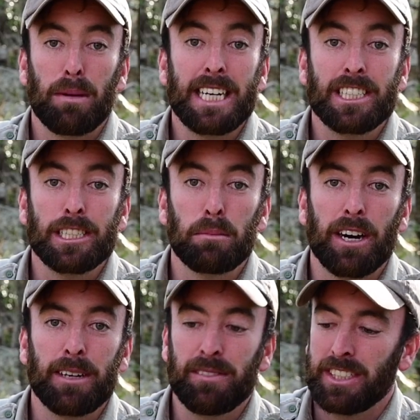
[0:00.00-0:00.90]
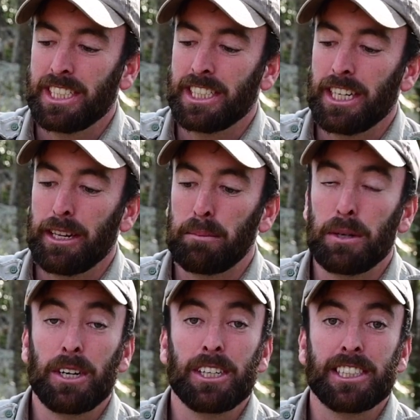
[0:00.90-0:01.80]
plate to the bottom just so the
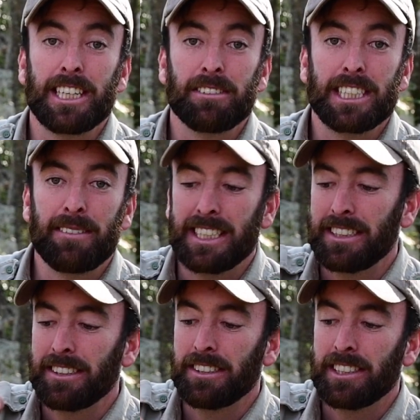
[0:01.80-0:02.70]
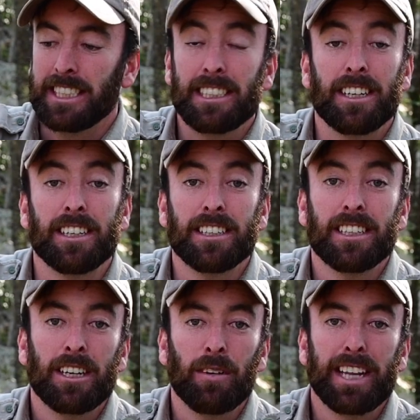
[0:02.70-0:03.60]
birds have something to sit on
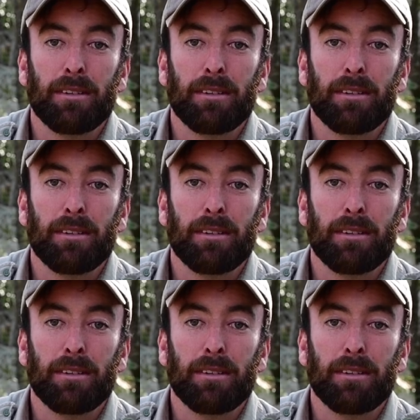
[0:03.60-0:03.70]
when